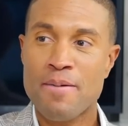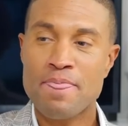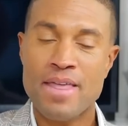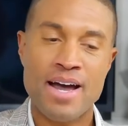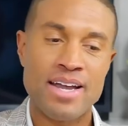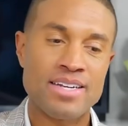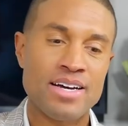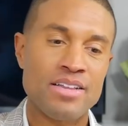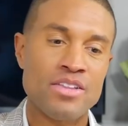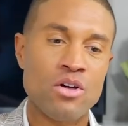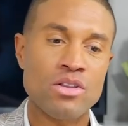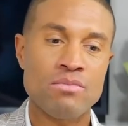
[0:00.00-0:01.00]
Mm-hmm. And uh,
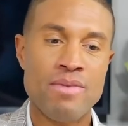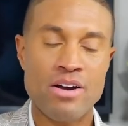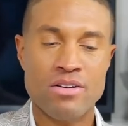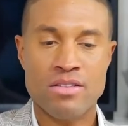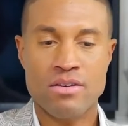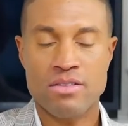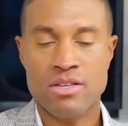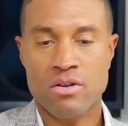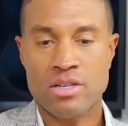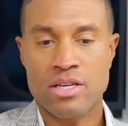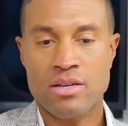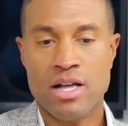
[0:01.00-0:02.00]
the only matter, the, the
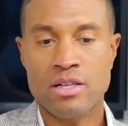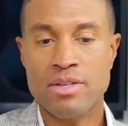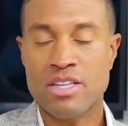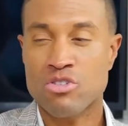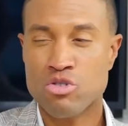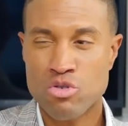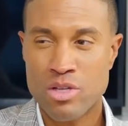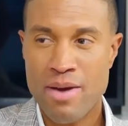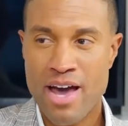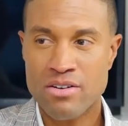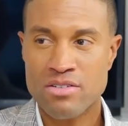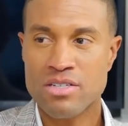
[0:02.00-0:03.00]
only element that truly
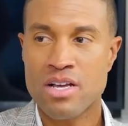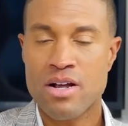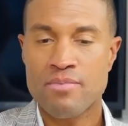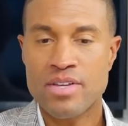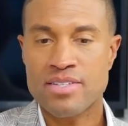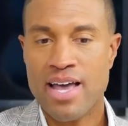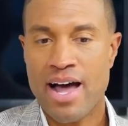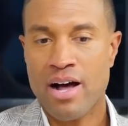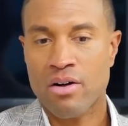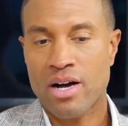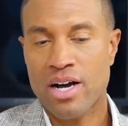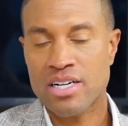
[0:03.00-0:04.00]
matters is
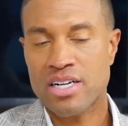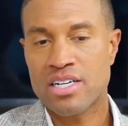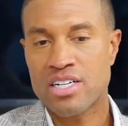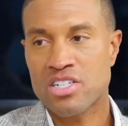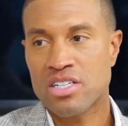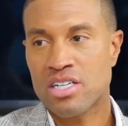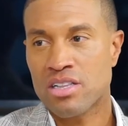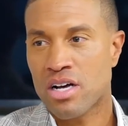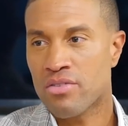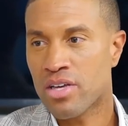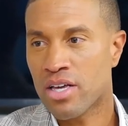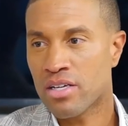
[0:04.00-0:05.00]
how unconditionally
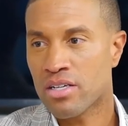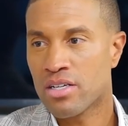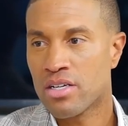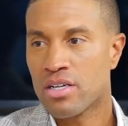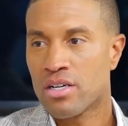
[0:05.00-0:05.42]
loving